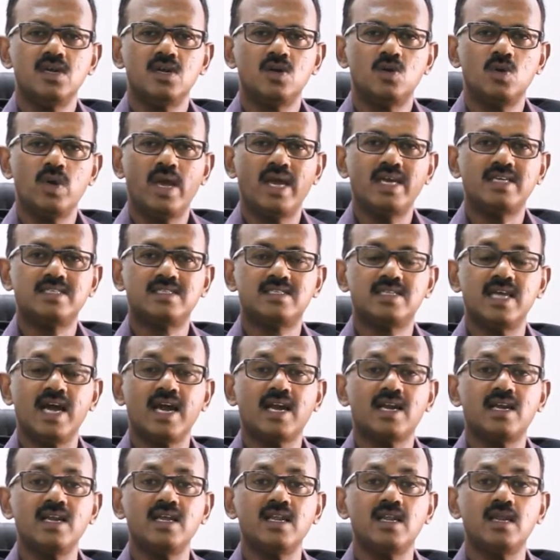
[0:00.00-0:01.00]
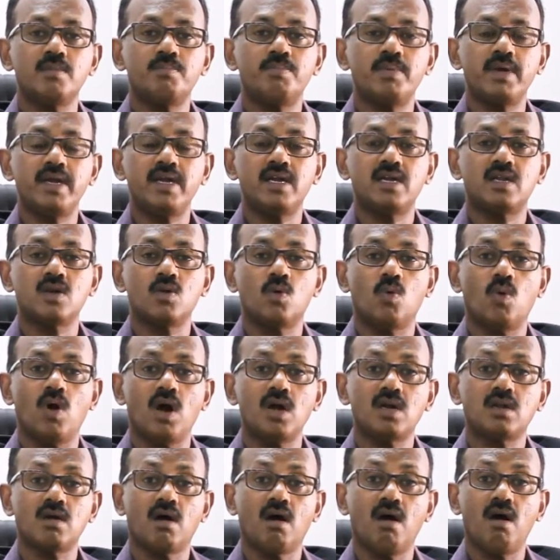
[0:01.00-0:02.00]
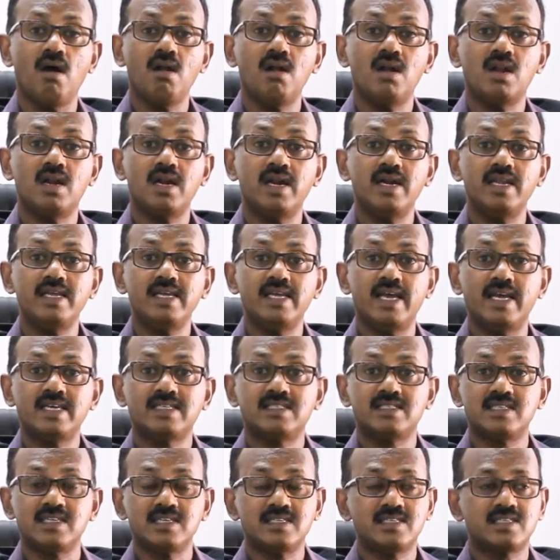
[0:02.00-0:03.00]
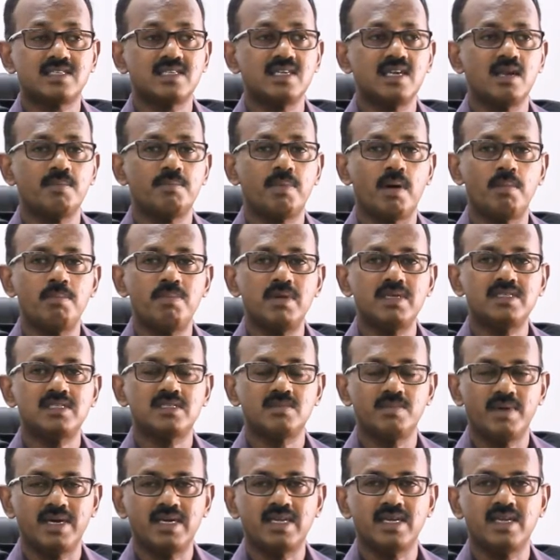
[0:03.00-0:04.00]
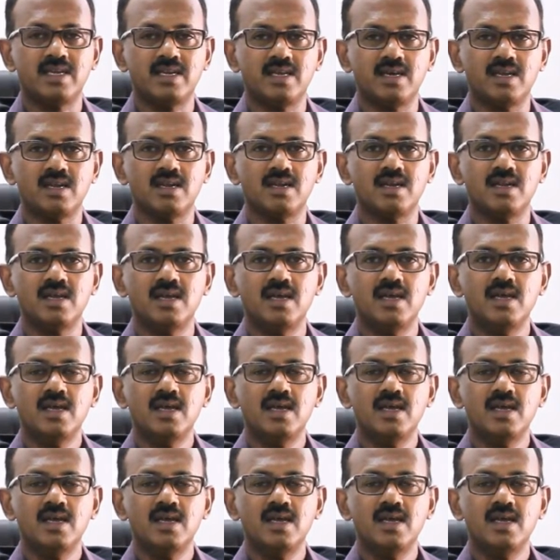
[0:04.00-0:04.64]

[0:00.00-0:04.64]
to exactly repeat what already exists in the published material